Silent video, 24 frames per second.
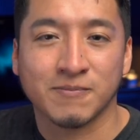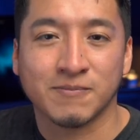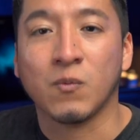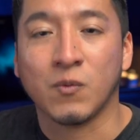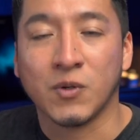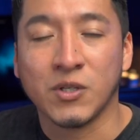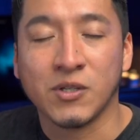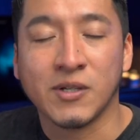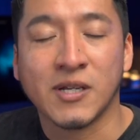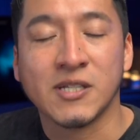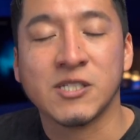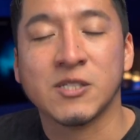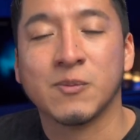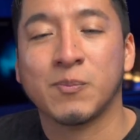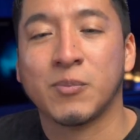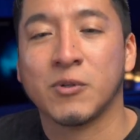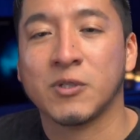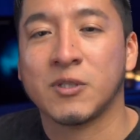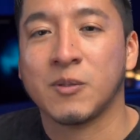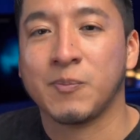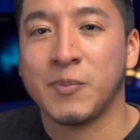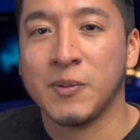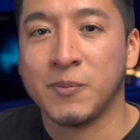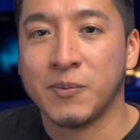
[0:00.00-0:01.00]
When you guys
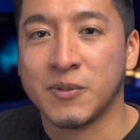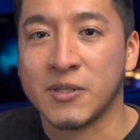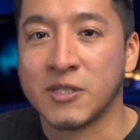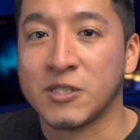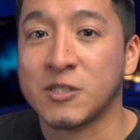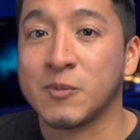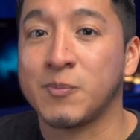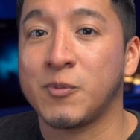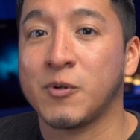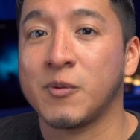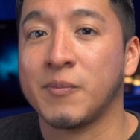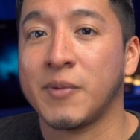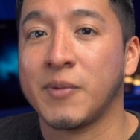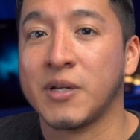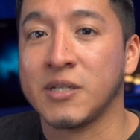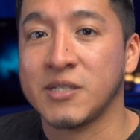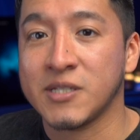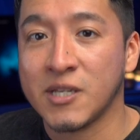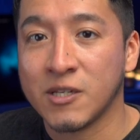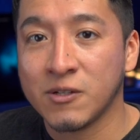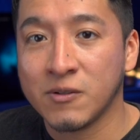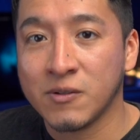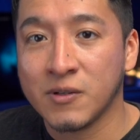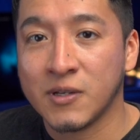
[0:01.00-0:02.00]
support the people that support my channel,